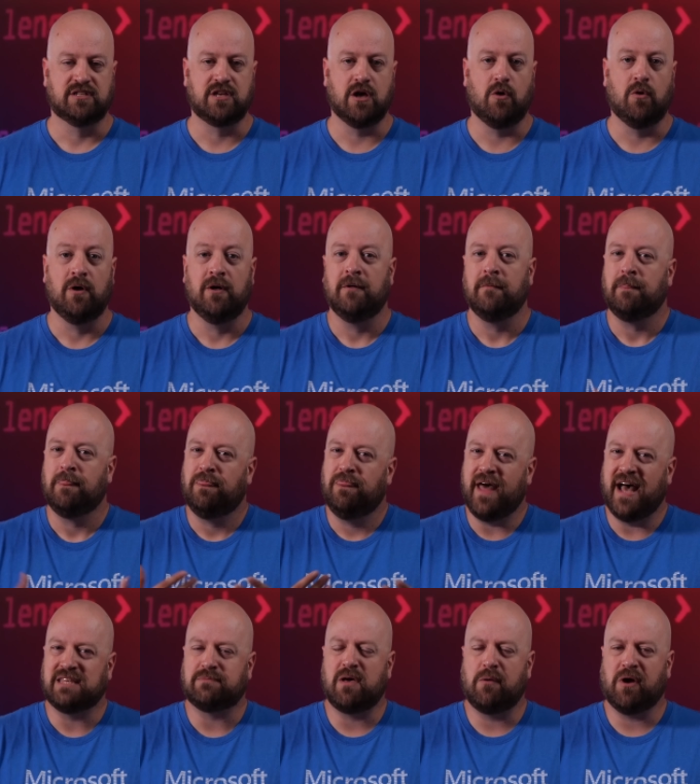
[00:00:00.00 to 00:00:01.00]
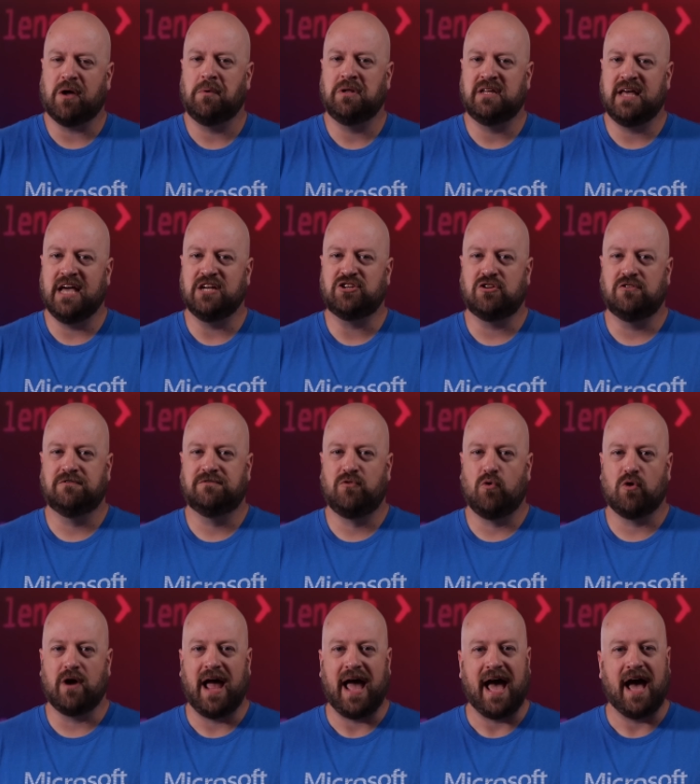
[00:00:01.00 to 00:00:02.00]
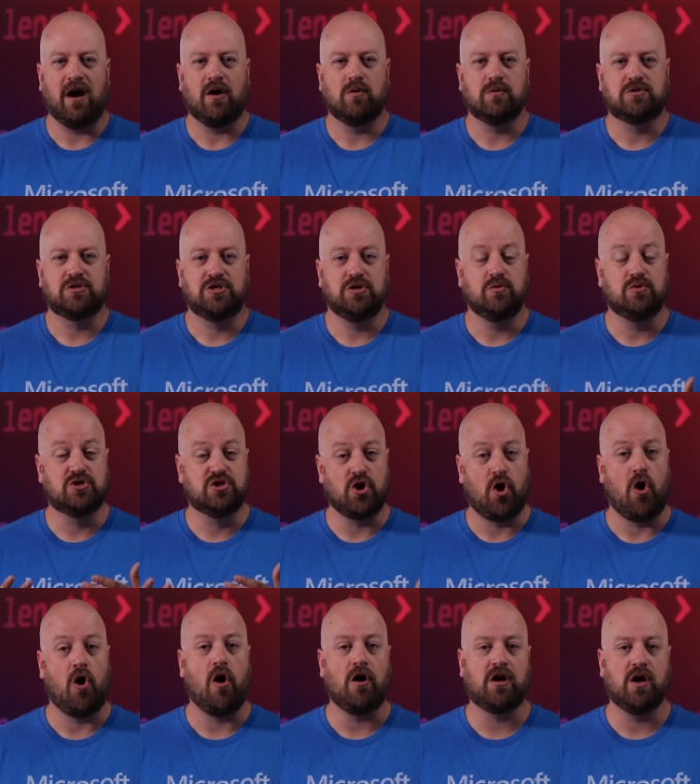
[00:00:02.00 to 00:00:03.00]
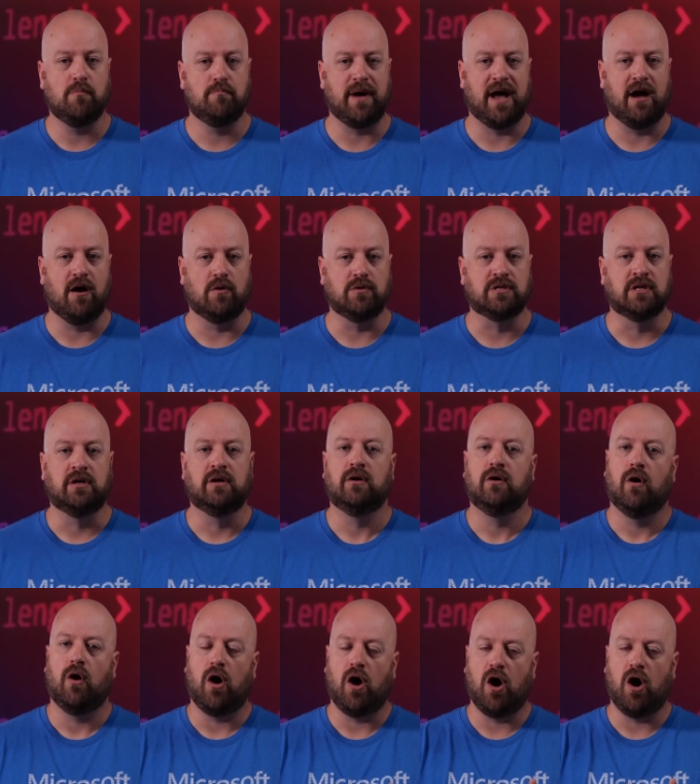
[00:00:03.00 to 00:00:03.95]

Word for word: So that's my recommendation for how to talk about